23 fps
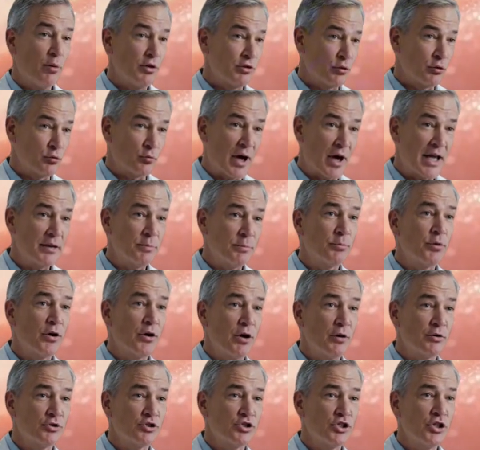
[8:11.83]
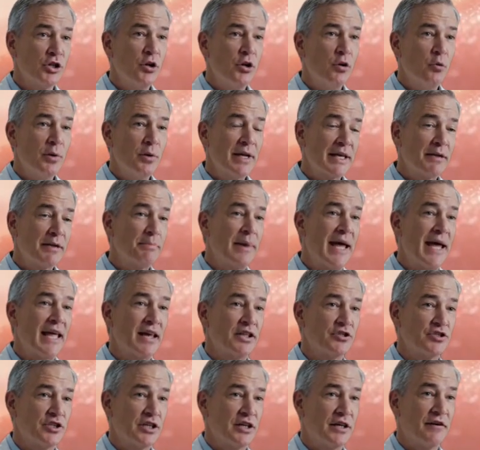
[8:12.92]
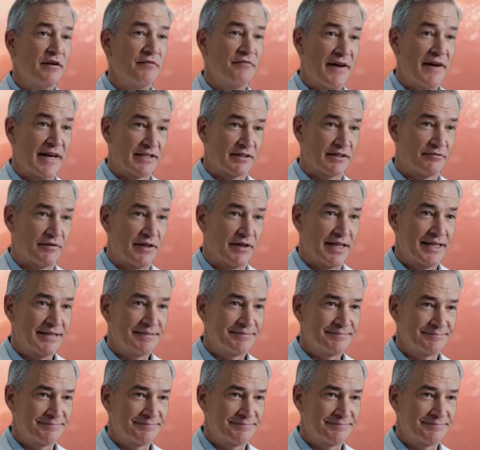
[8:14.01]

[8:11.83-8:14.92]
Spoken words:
because the conditions that created them no longer exist.